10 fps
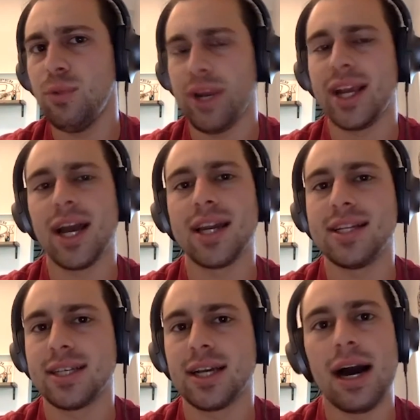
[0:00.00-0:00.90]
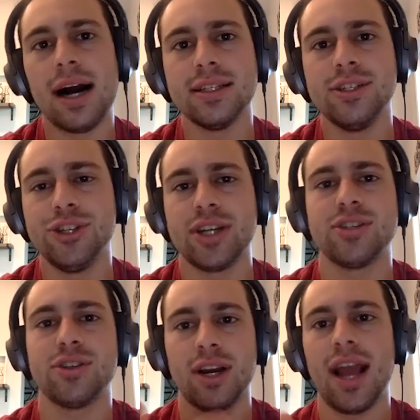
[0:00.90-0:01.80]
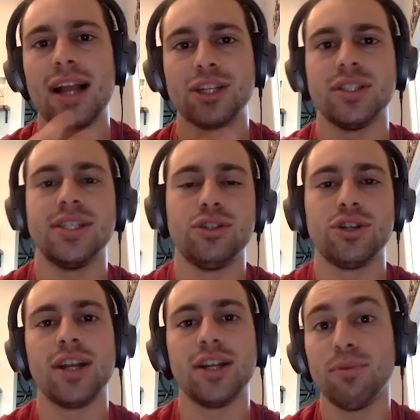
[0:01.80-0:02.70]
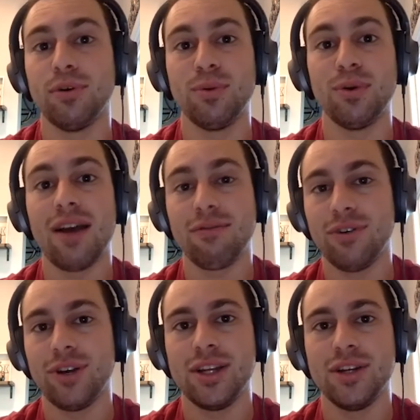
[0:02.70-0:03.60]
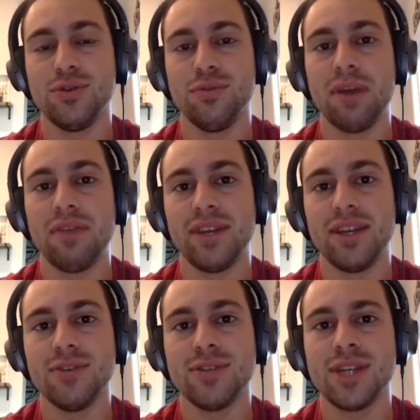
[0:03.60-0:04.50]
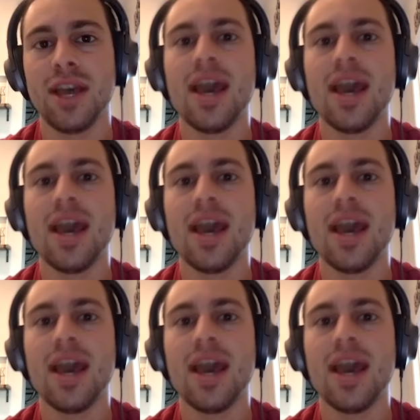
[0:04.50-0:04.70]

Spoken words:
When I got into college, I started actually trying to put more effort into my videos.